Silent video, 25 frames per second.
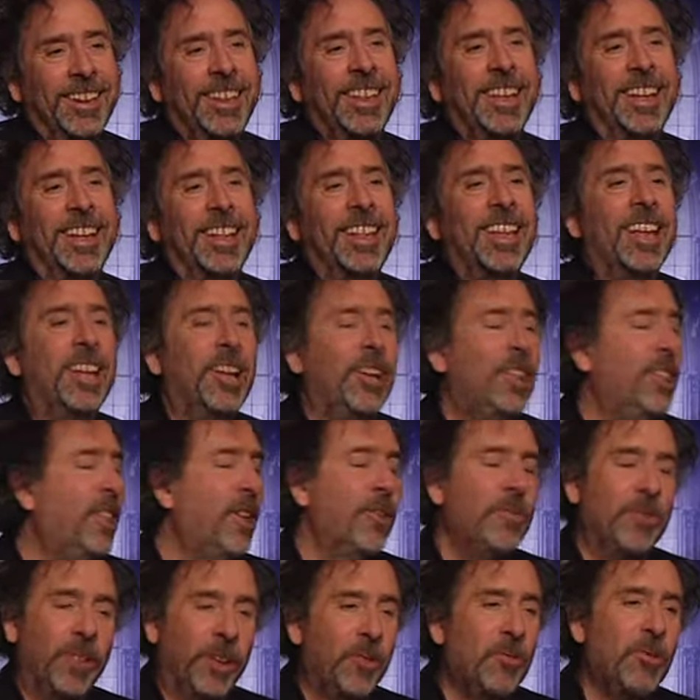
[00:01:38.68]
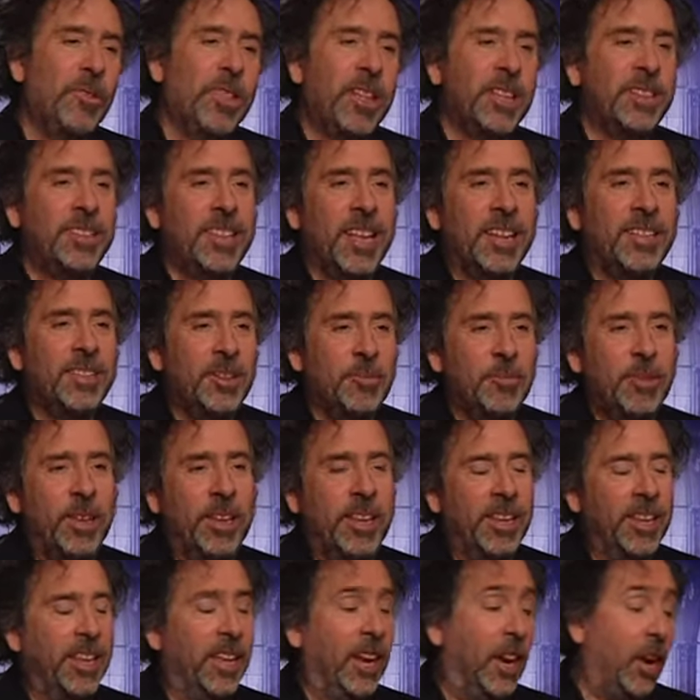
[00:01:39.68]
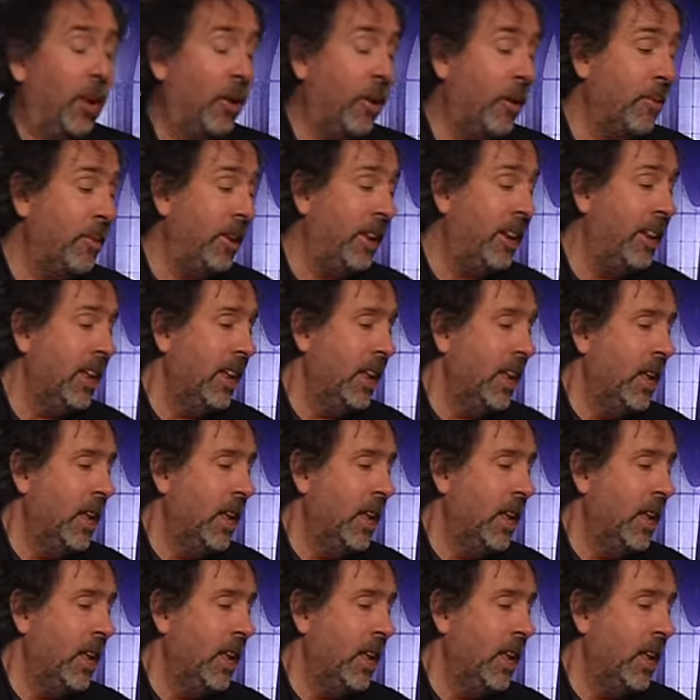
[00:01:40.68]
kind yeah, of yeah, I love that. Well, that, that to me, you know, I mean...